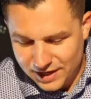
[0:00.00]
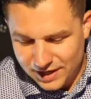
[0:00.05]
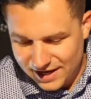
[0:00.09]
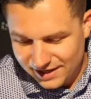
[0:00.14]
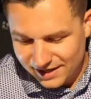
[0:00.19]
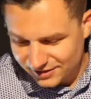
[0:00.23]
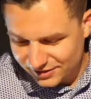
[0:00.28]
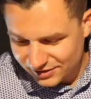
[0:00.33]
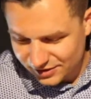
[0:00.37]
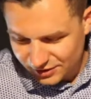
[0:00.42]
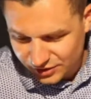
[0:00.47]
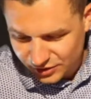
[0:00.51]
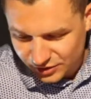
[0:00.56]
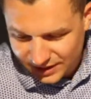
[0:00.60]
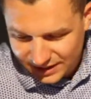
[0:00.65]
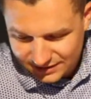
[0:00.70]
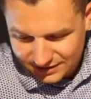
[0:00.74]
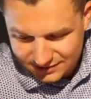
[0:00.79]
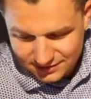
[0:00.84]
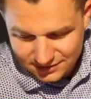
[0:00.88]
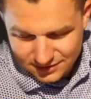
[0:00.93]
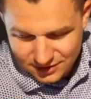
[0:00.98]
You
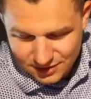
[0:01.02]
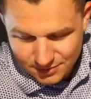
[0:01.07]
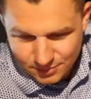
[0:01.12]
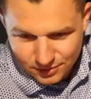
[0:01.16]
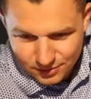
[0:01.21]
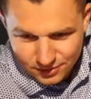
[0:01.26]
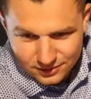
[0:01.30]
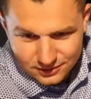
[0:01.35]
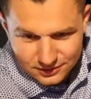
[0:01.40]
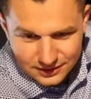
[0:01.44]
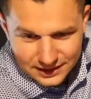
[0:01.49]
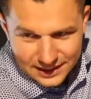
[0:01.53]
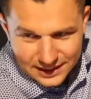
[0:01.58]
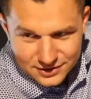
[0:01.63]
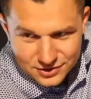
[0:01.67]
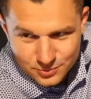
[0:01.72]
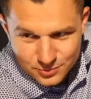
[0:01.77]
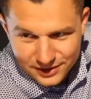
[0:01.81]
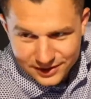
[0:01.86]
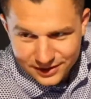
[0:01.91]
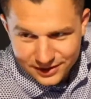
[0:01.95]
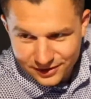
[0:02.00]
had the number
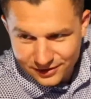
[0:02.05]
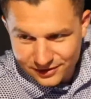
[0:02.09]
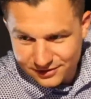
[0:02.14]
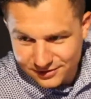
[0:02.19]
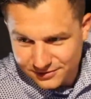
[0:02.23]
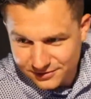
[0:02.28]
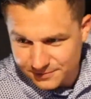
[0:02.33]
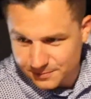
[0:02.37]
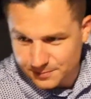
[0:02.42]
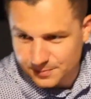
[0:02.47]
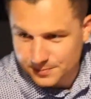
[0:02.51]
last week.